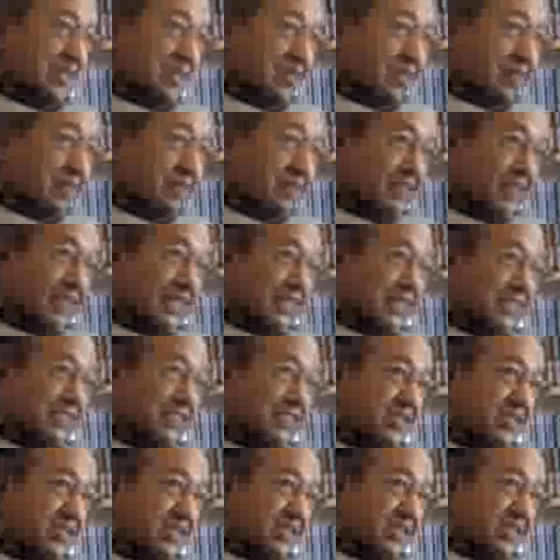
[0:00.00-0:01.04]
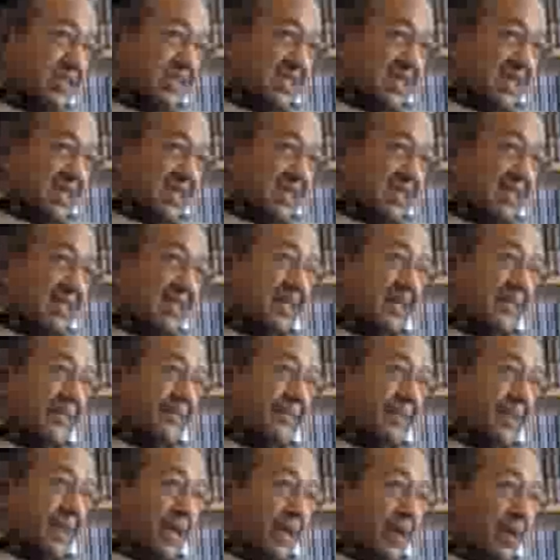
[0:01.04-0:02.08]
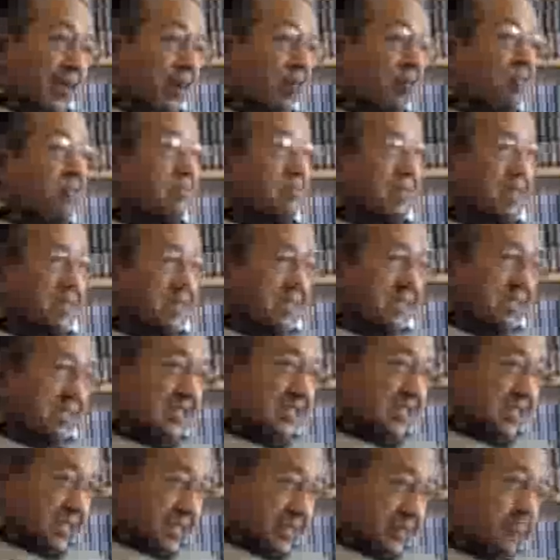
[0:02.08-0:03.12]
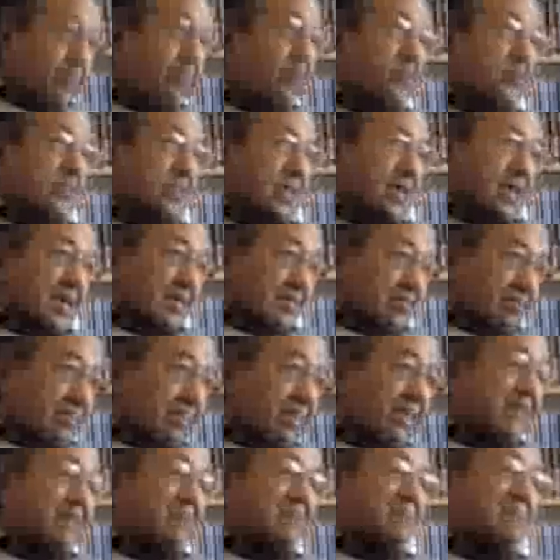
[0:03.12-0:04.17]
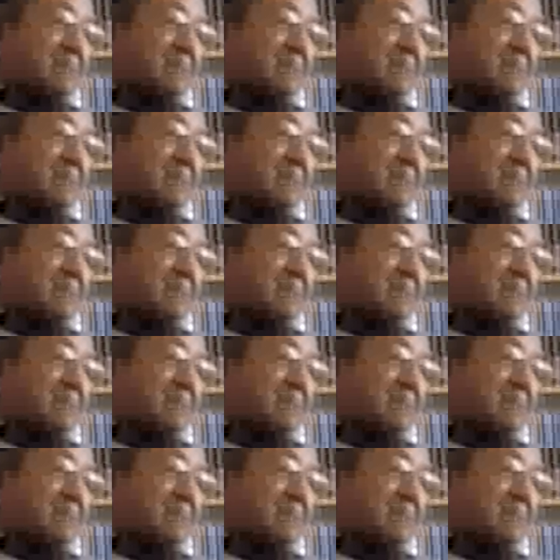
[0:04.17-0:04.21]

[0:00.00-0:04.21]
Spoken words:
confrontation in this country. All races support the government.